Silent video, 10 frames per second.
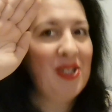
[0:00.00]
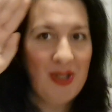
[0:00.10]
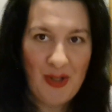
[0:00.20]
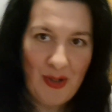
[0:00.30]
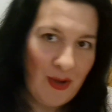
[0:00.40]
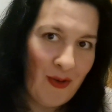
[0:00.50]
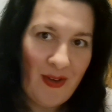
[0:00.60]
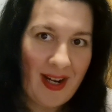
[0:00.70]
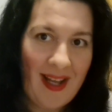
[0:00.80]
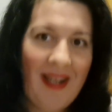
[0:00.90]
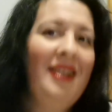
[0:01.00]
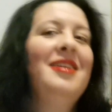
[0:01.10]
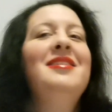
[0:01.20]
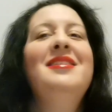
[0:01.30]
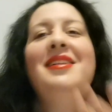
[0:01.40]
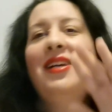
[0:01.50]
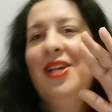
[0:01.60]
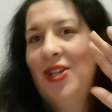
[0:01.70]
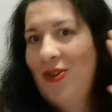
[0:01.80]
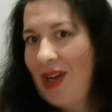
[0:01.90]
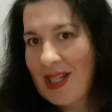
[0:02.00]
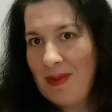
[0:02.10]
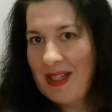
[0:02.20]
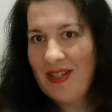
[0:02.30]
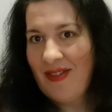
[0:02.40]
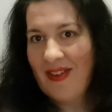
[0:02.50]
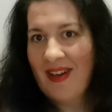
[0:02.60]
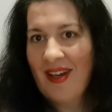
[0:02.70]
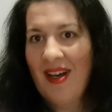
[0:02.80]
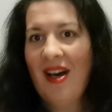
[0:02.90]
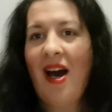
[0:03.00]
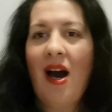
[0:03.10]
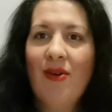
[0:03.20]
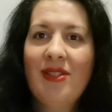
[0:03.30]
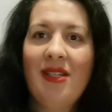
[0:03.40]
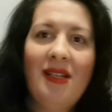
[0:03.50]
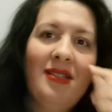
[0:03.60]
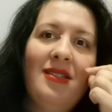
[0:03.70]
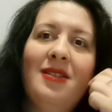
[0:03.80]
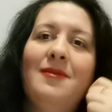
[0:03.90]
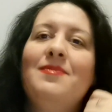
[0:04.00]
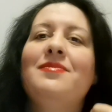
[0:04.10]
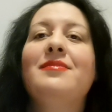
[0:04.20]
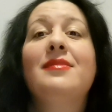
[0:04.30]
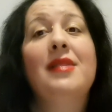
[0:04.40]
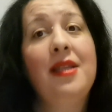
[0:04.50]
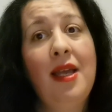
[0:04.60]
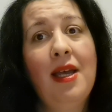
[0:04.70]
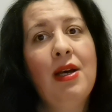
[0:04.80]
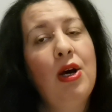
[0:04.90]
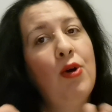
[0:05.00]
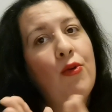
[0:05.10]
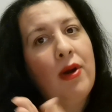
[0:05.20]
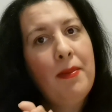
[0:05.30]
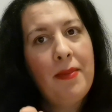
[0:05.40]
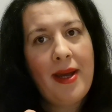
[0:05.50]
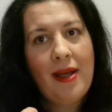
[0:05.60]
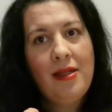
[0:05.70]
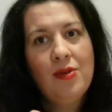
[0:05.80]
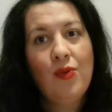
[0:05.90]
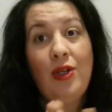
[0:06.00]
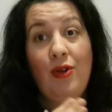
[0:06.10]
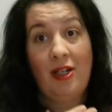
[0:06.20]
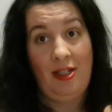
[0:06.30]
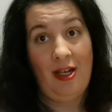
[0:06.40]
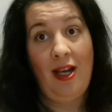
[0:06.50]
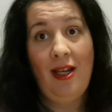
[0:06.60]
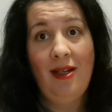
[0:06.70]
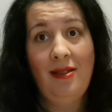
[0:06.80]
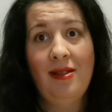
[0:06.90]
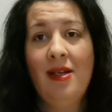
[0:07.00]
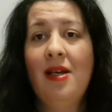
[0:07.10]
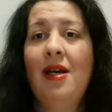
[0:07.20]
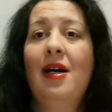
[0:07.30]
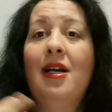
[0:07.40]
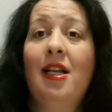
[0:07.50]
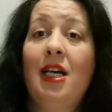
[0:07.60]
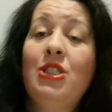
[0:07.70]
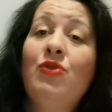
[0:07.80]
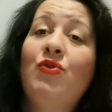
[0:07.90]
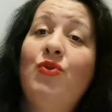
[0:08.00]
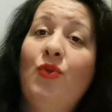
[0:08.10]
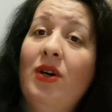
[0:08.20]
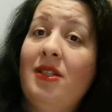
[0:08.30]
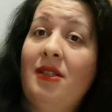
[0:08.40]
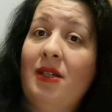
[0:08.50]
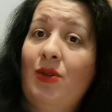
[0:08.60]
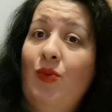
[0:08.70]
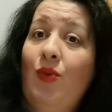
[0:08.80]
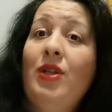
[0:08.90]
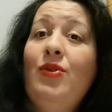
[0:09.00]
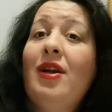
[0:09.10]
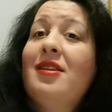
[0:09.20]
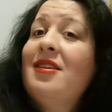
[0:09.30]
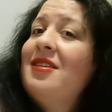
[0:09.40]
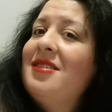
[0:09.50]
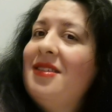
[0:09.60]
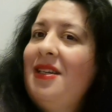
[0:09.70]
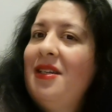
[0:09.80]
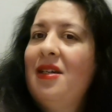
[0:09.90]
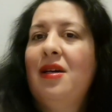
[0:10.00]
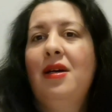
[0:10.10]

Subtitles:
no Ferrari, no expensive houses. Yeah, a warm bed when you are tired, a glass of water when you are thirsty,